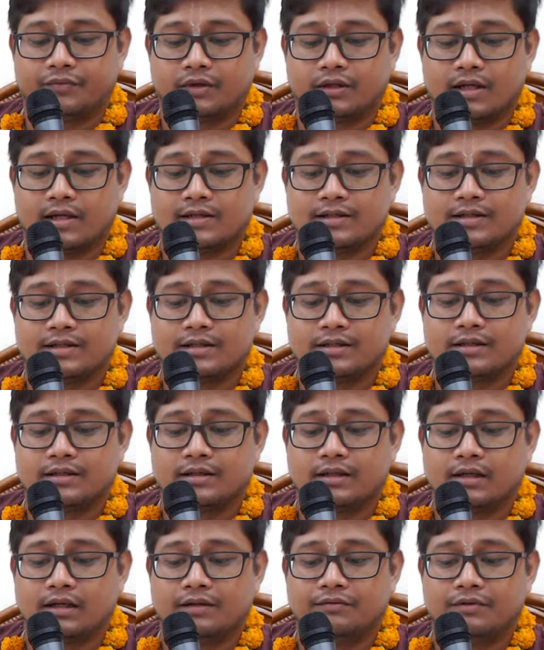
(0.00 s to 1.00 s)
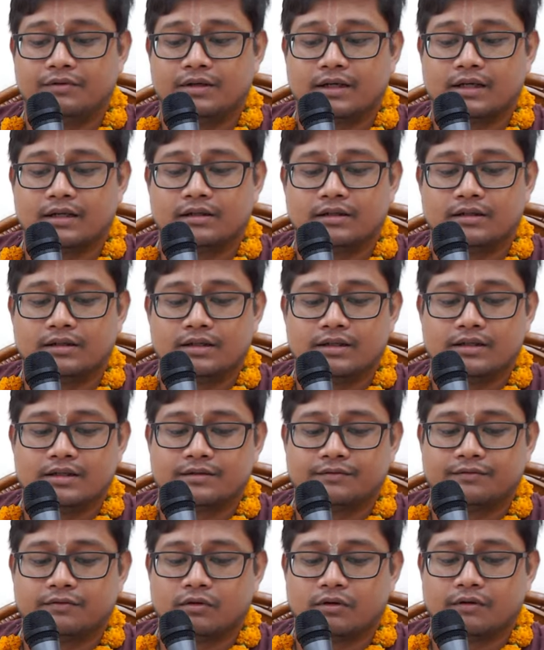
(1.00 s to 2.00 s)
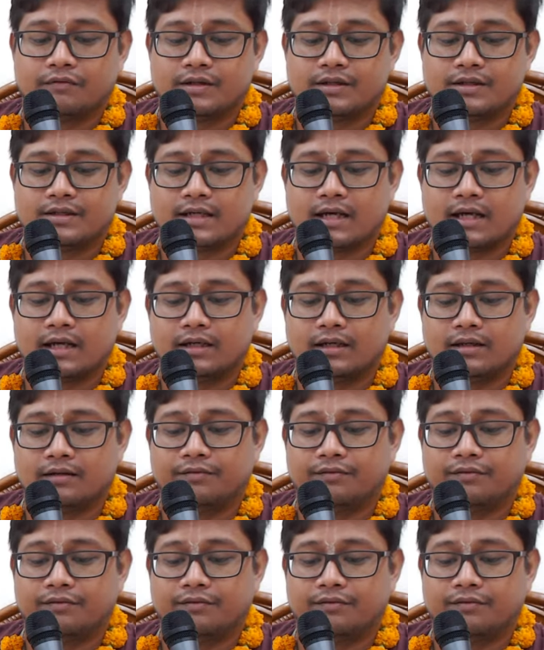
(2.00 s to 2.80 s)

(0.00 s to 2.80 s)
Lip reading: Thus, the living entity is full of anxiety,